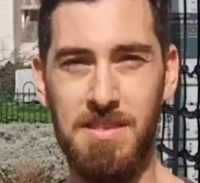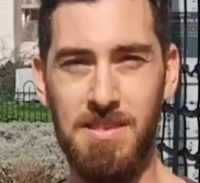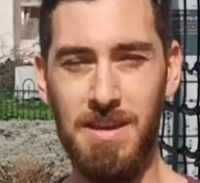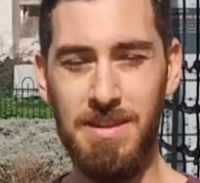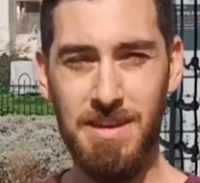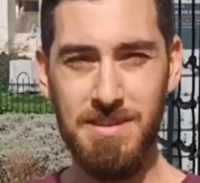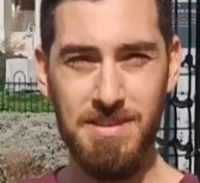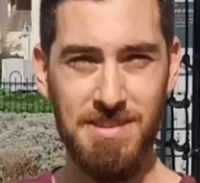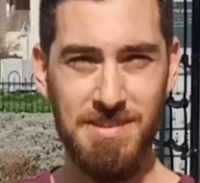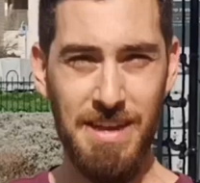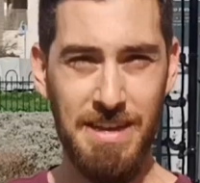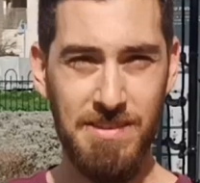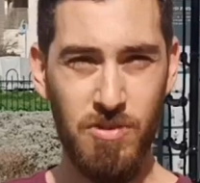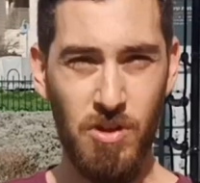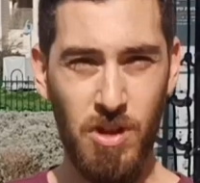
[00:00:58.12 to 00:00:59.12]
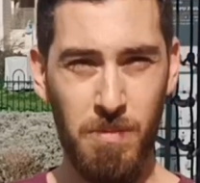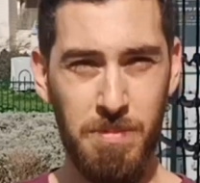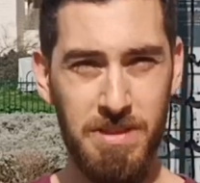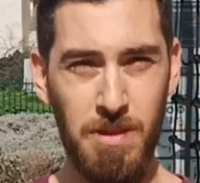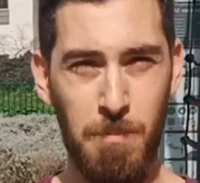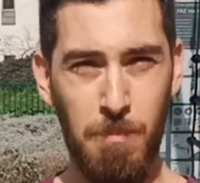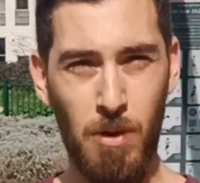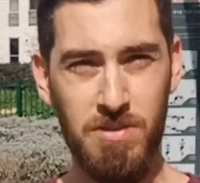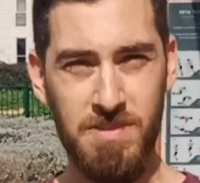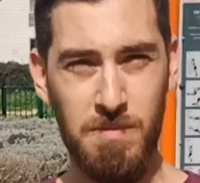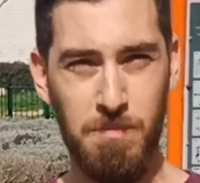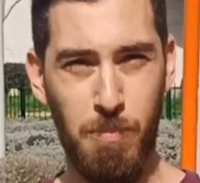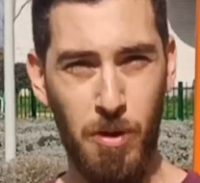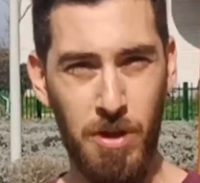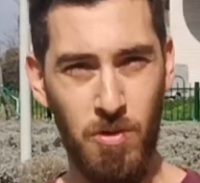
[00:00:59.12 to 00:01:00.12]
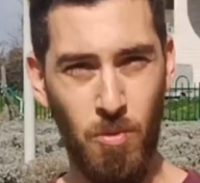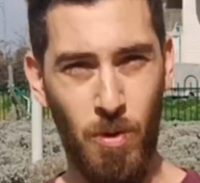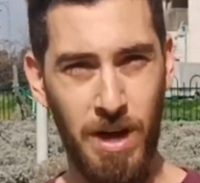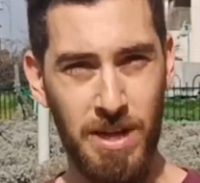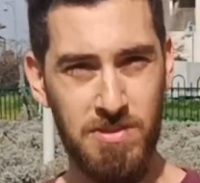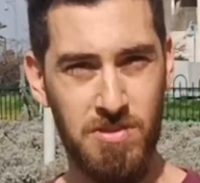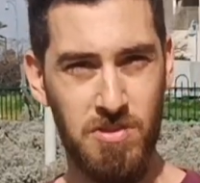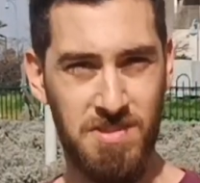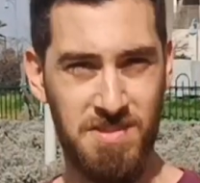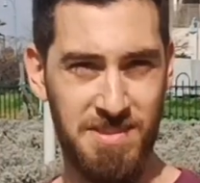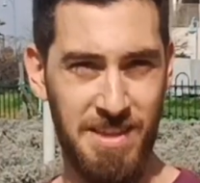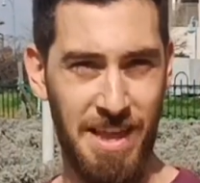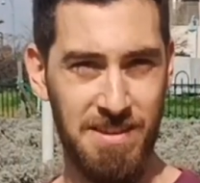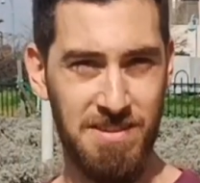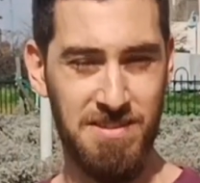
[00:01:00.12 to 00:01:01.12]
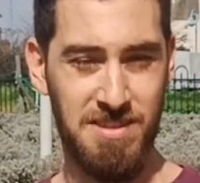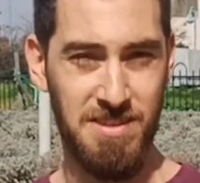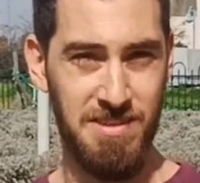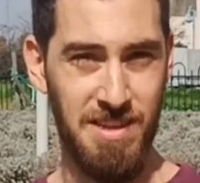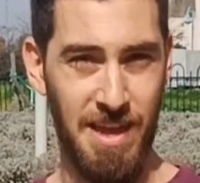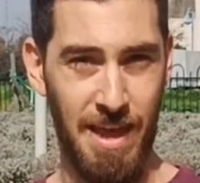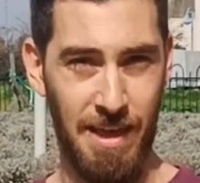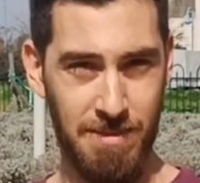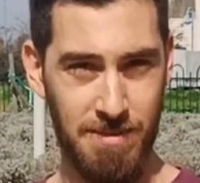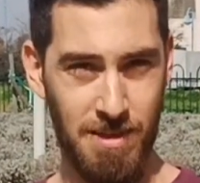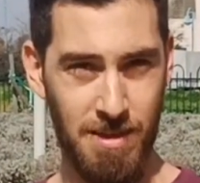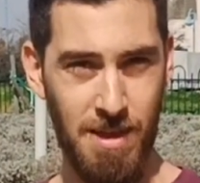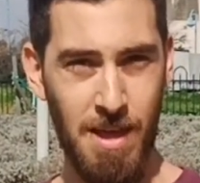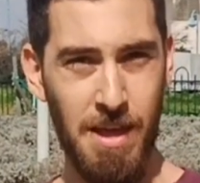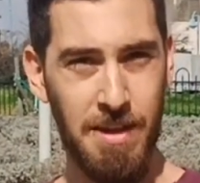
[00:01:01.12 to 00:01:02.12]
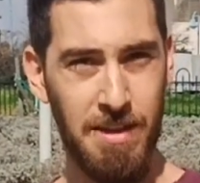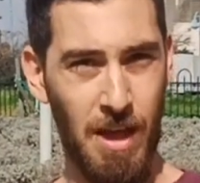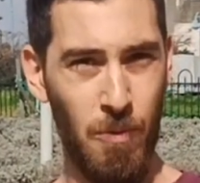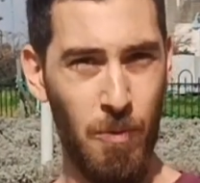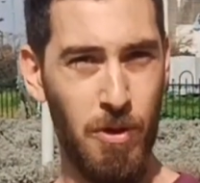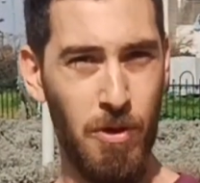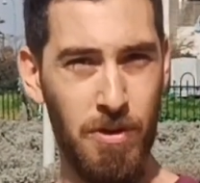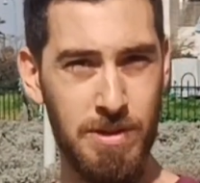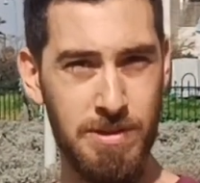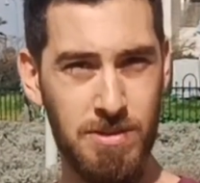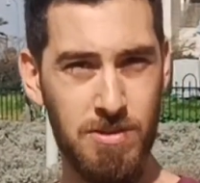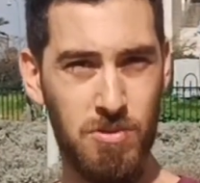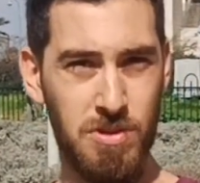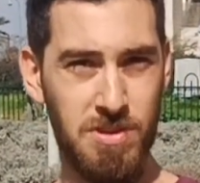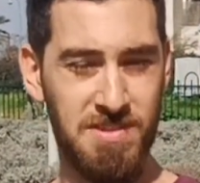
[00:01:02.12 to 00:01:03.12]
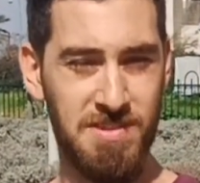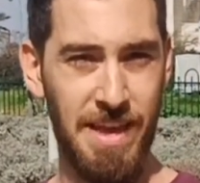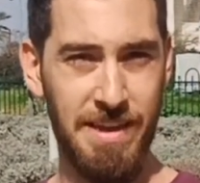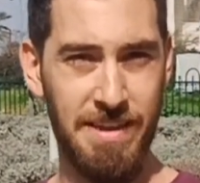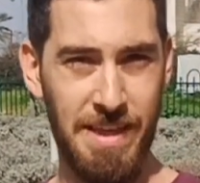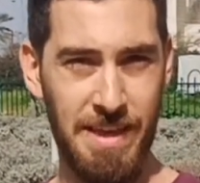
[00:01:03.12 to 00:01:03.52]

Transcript: third exercise is going to be the most important one, so stay until the end. Now we're going to the second